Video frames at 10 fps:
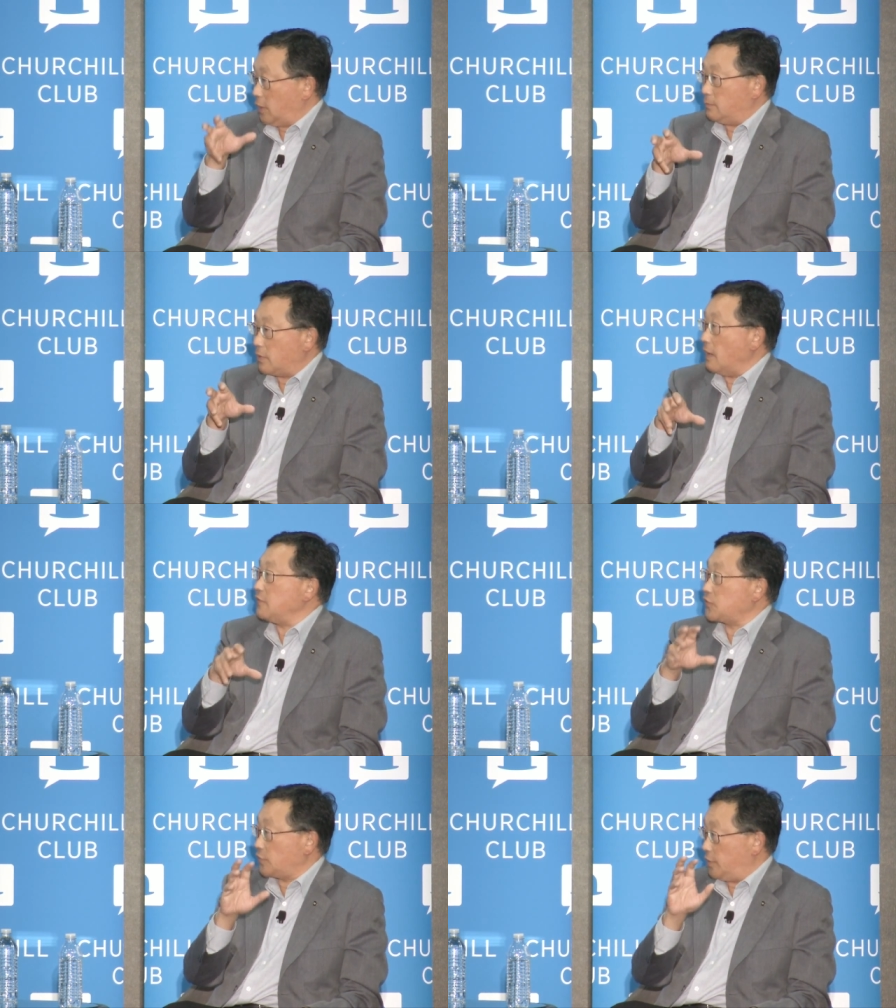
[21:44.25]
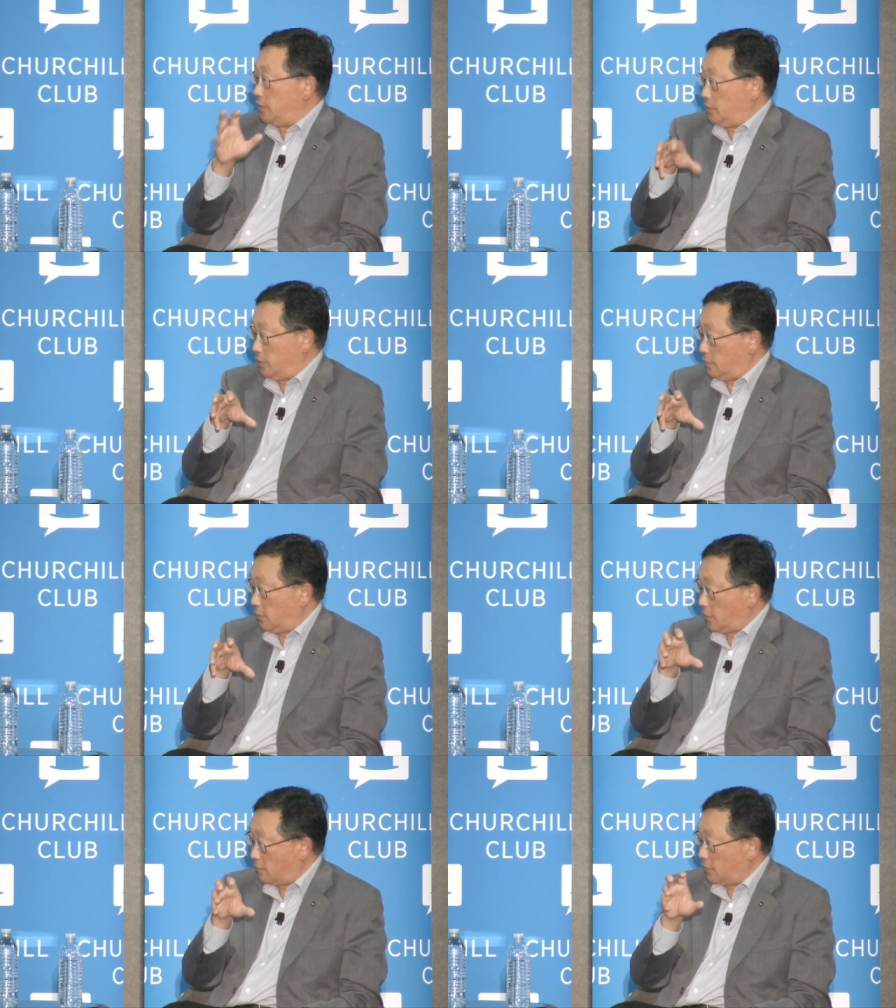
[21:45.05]
and privacy and
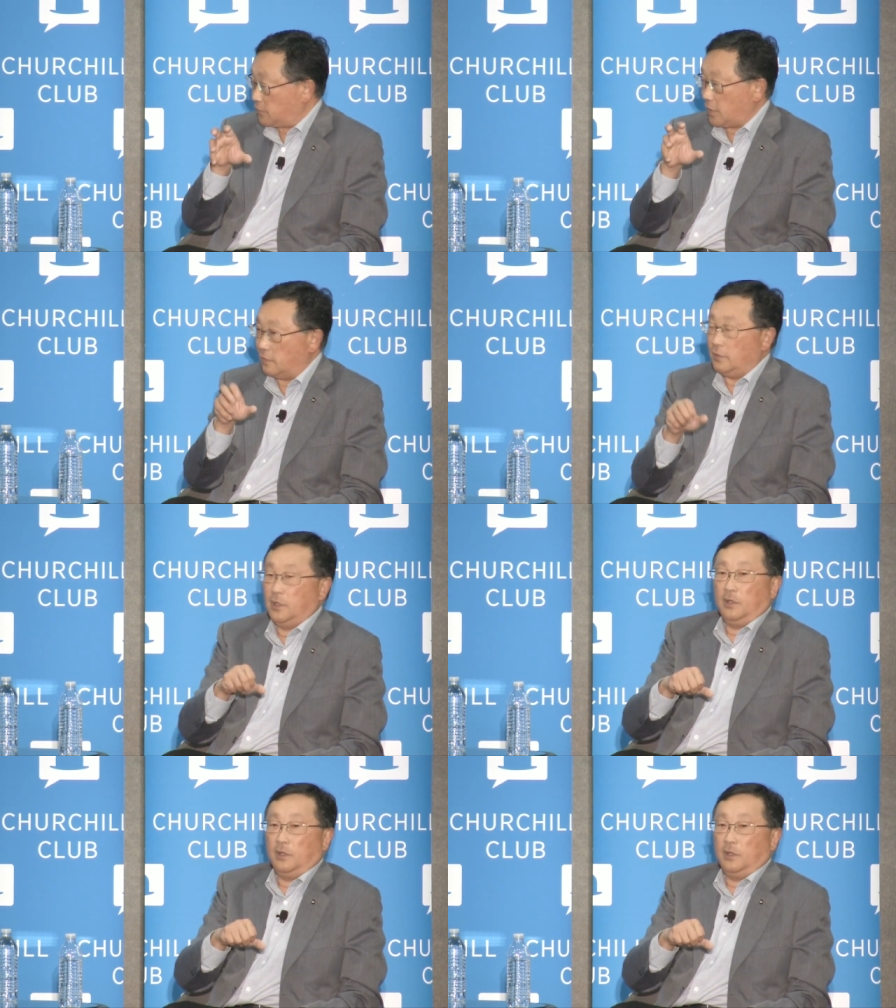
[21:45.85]
all that great stuff.